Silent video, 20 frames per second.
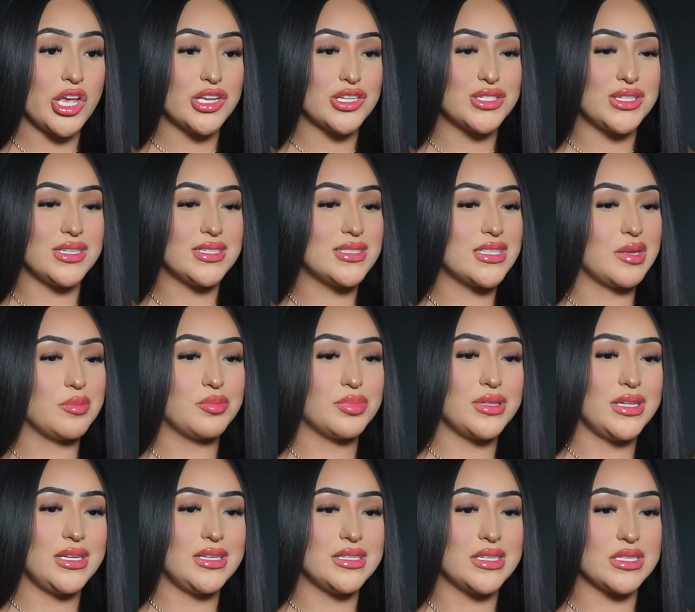she
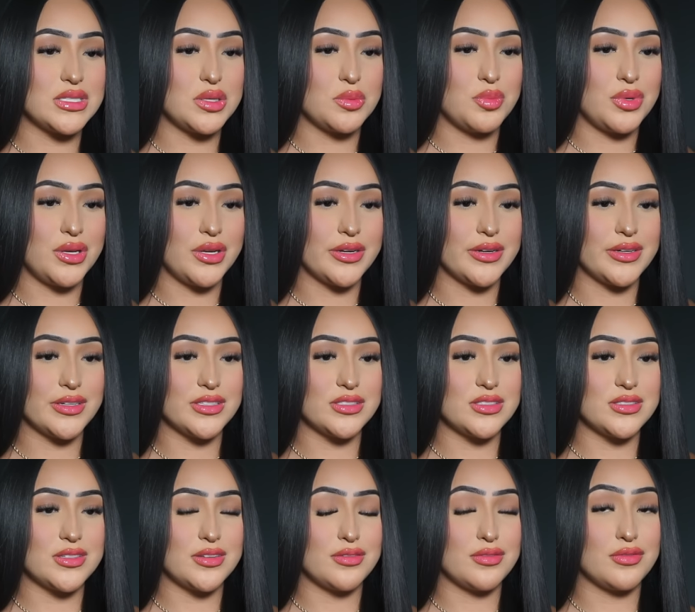simply
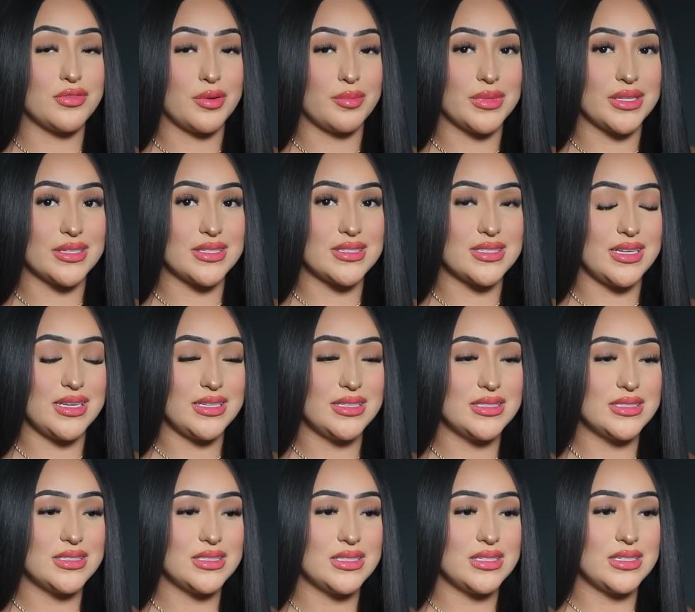disappears from the
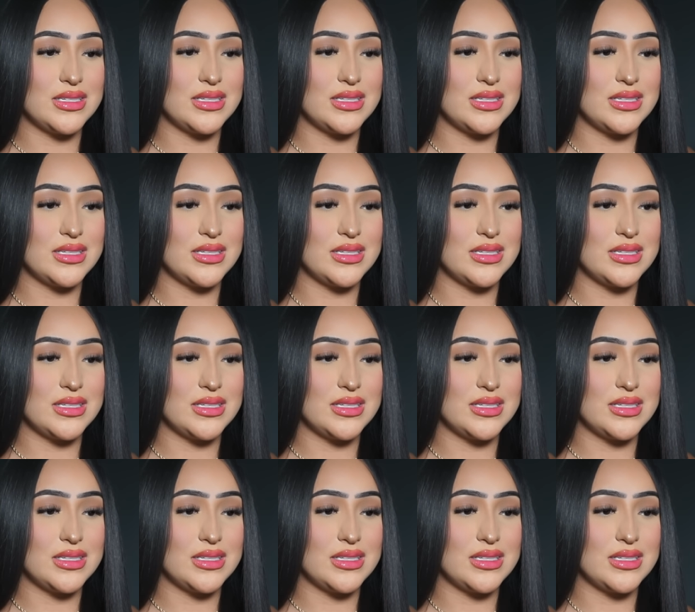seat."